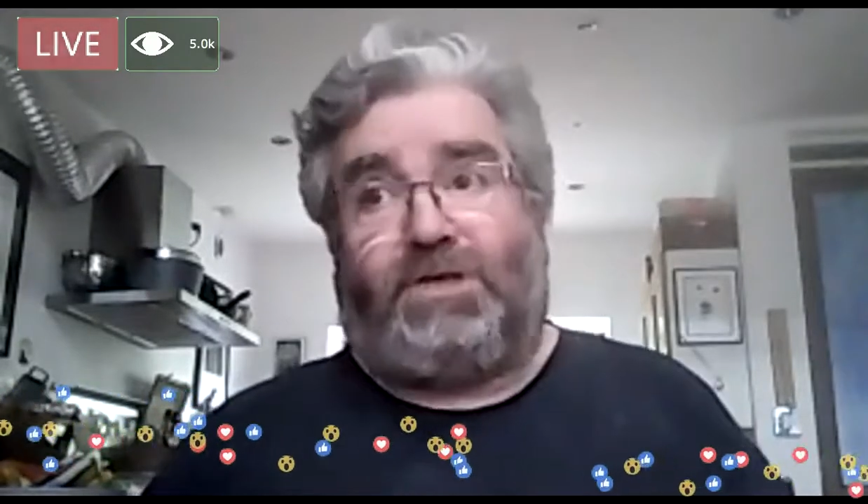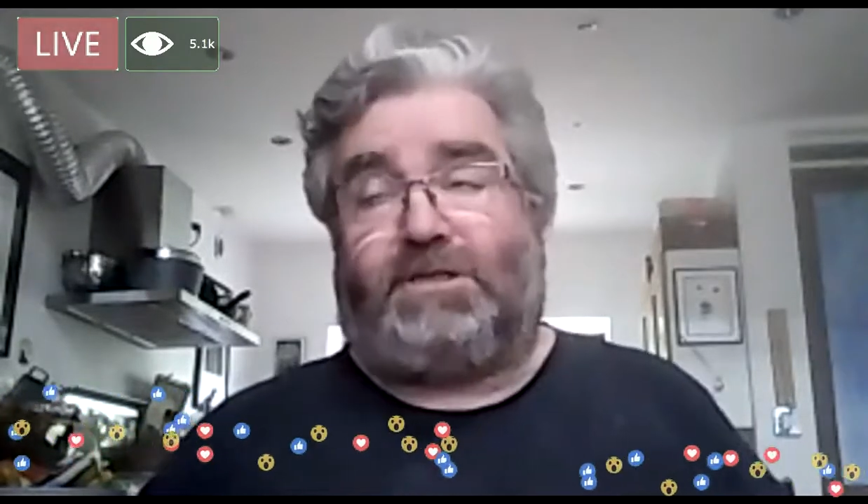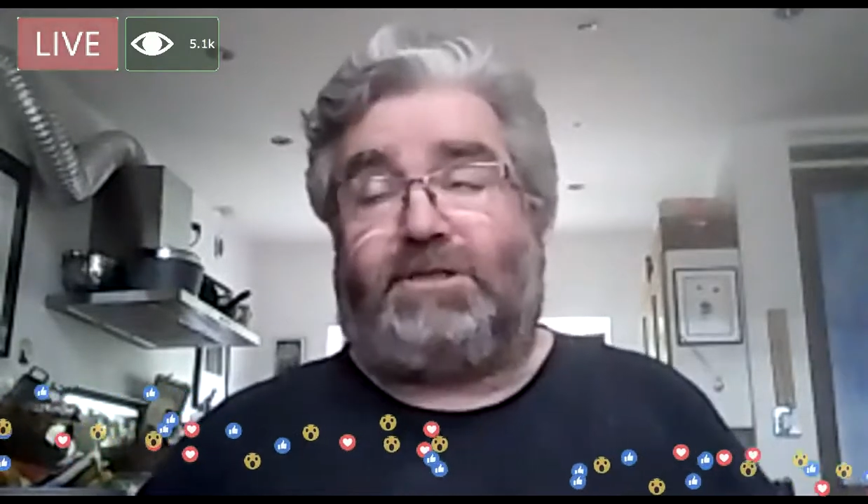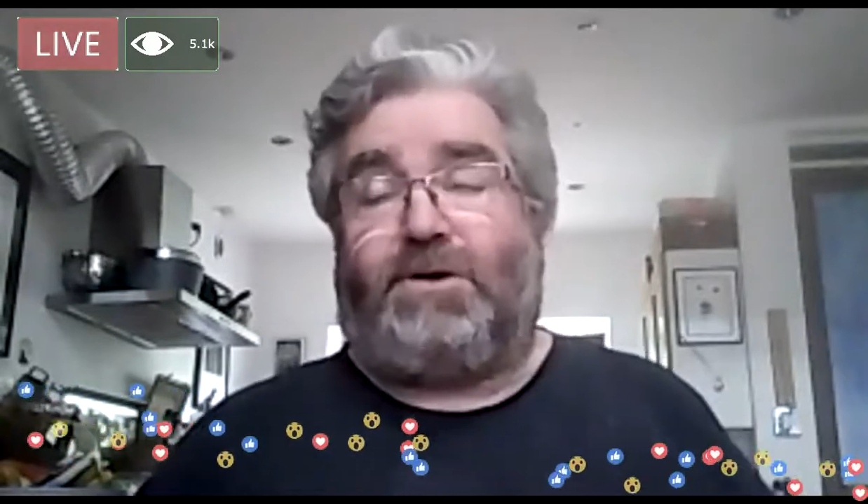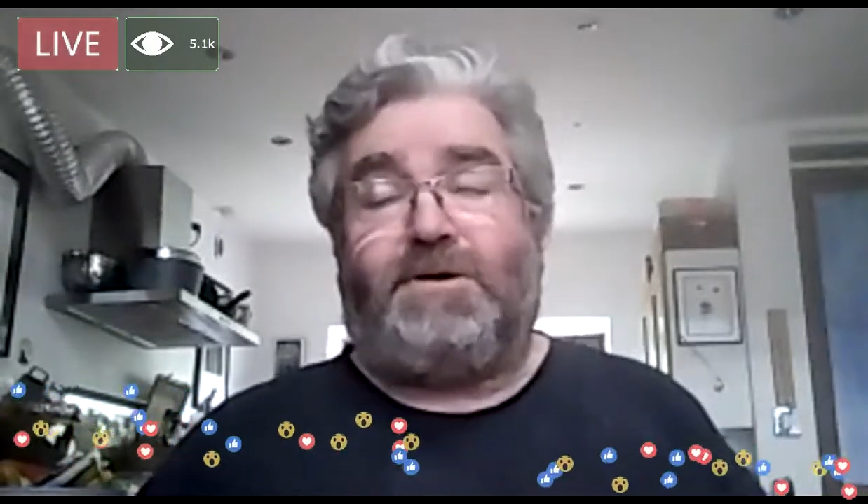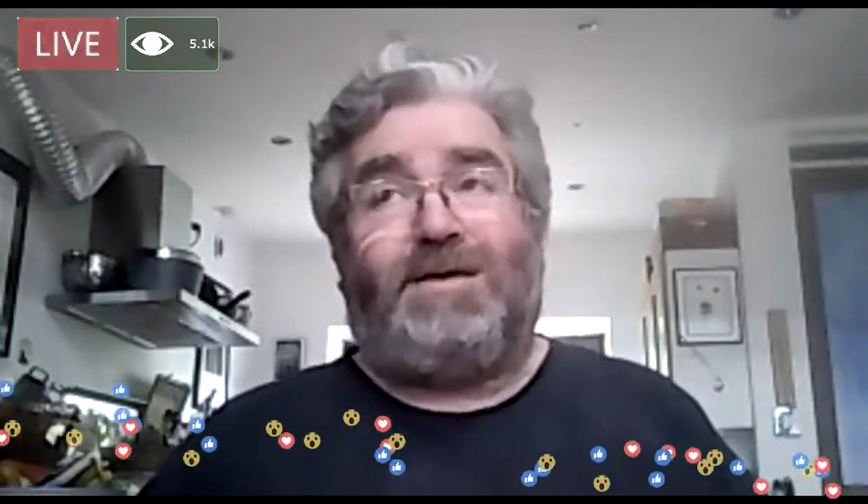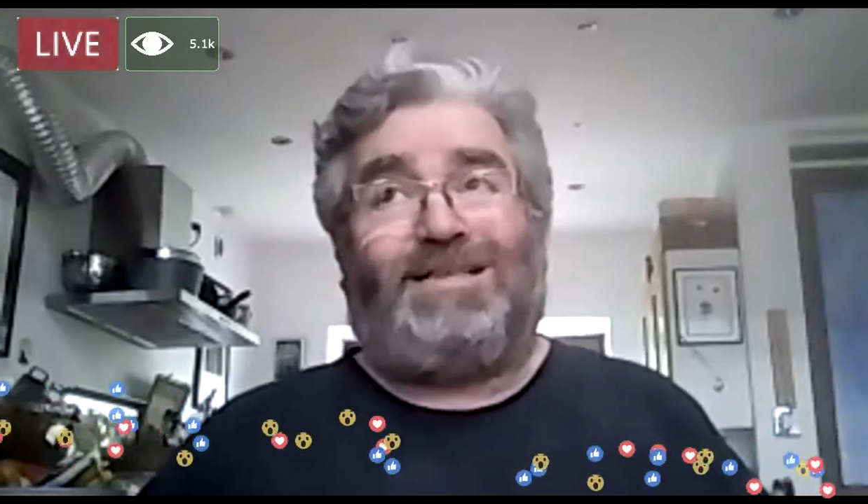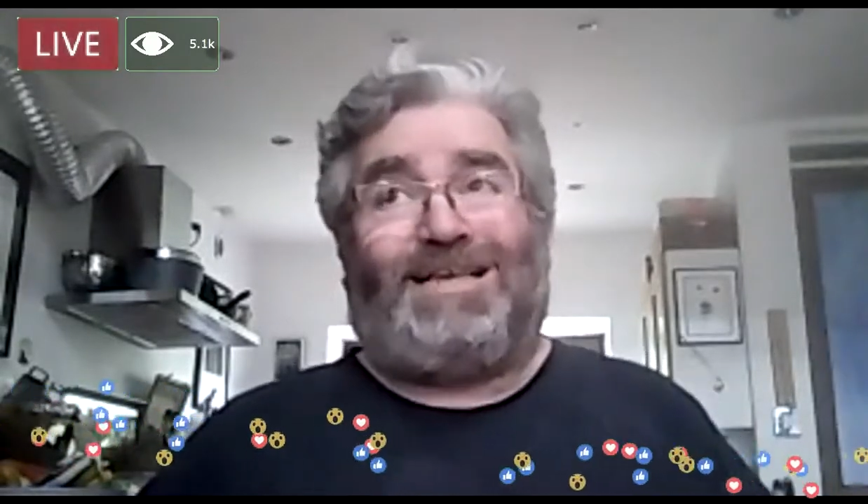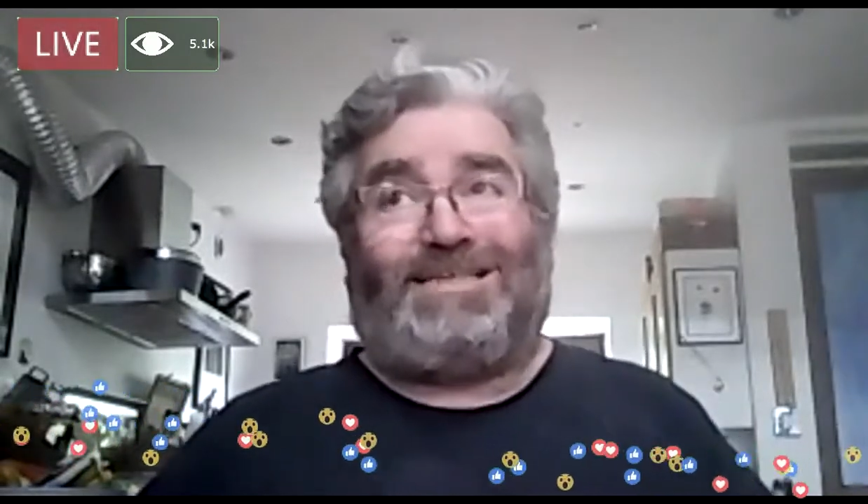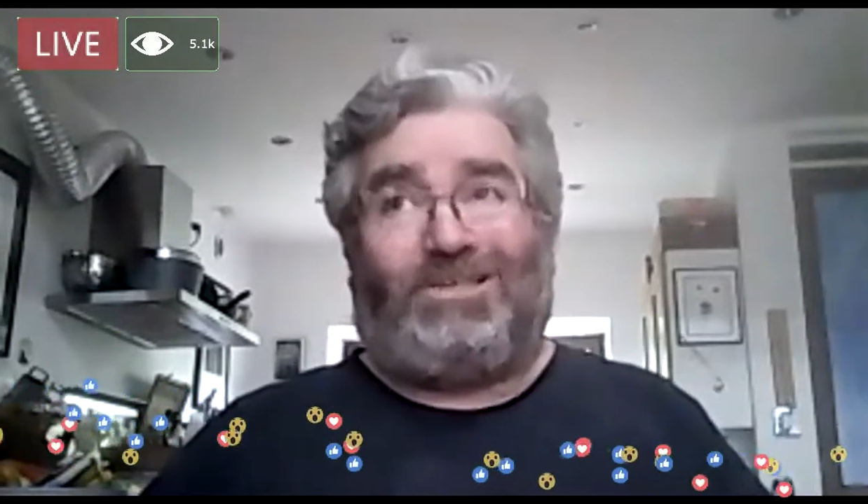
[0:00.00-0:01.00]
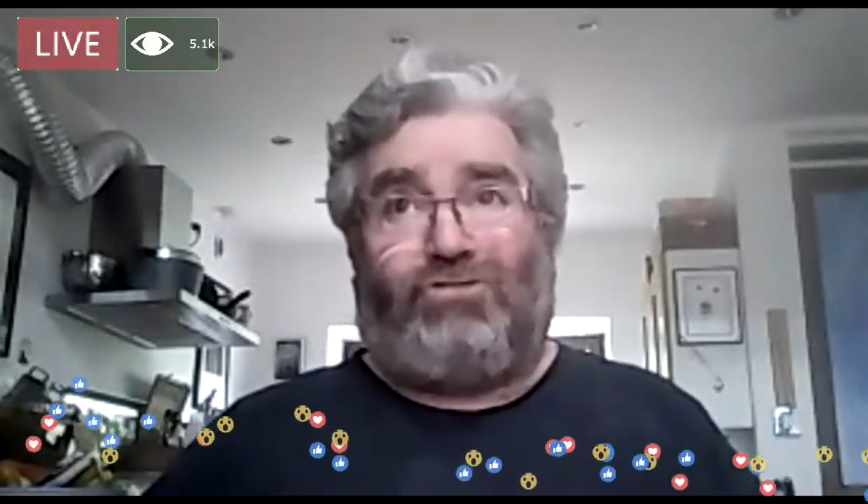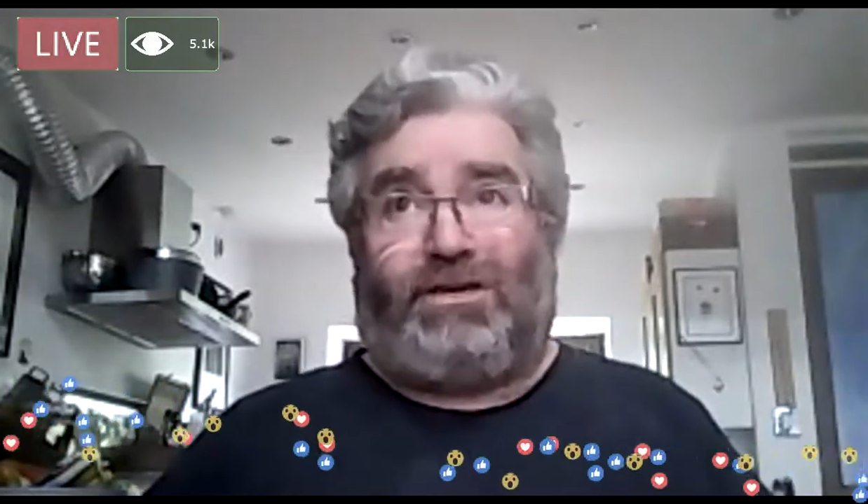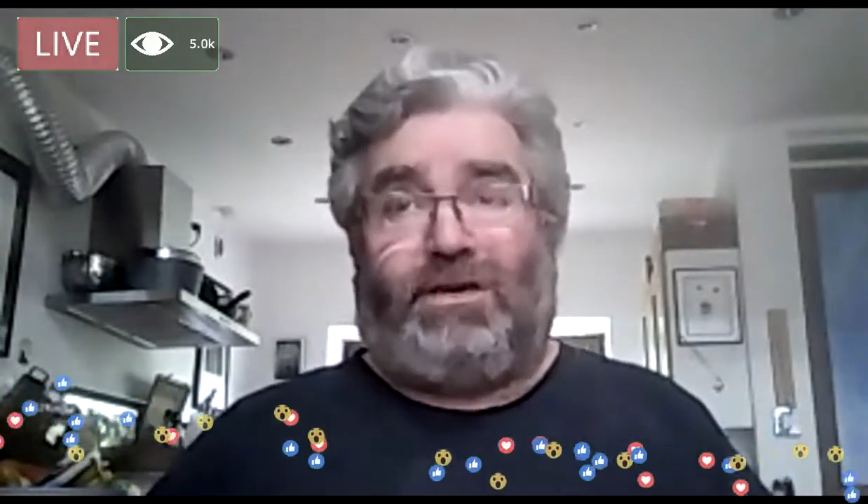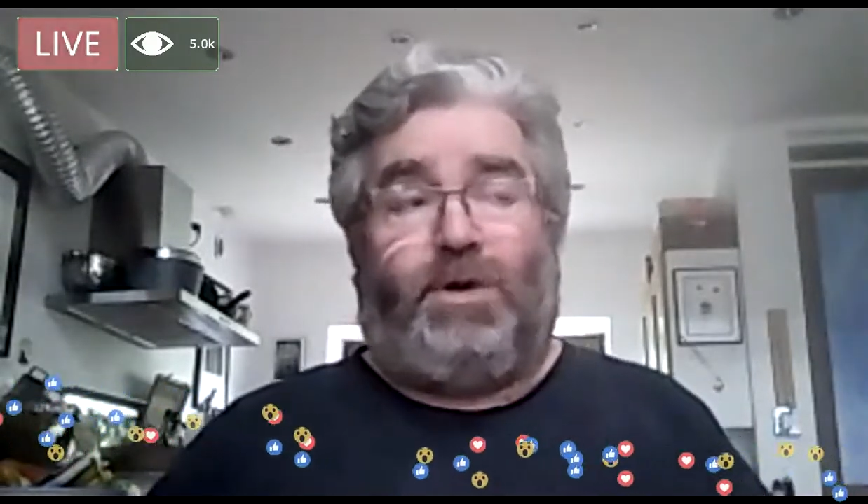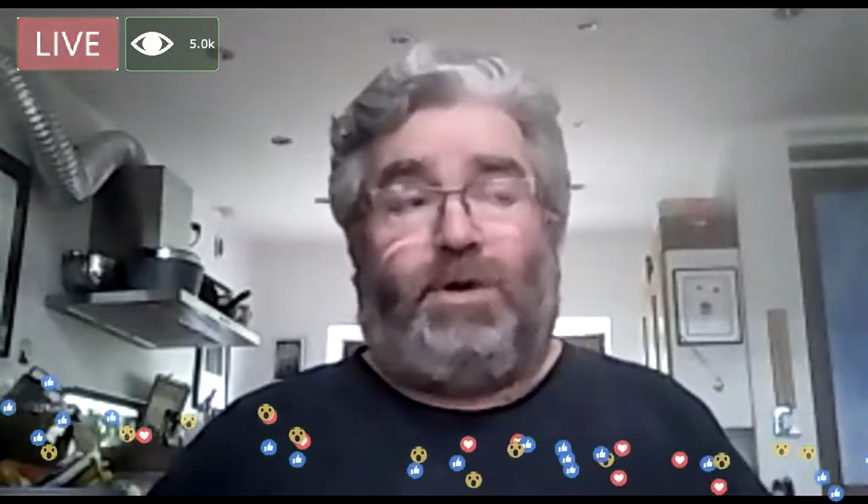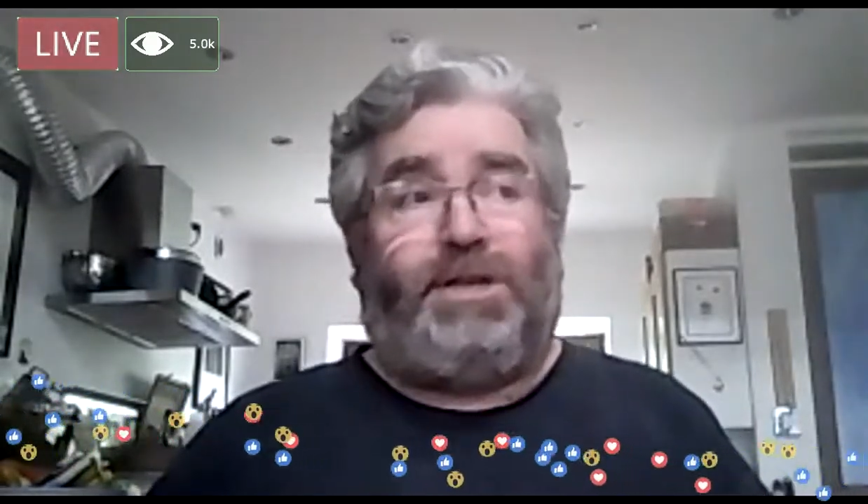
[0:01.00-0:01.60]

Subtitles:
So that's a tricky one.